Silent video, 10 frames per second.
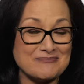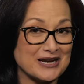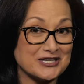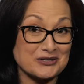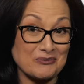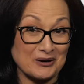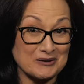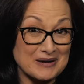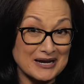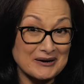it makes your
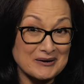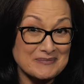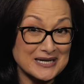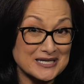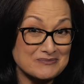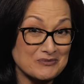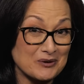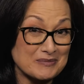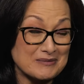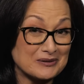work better because
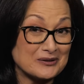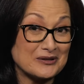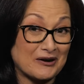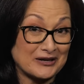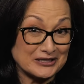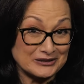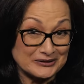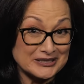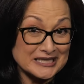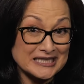more people are
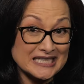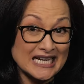included.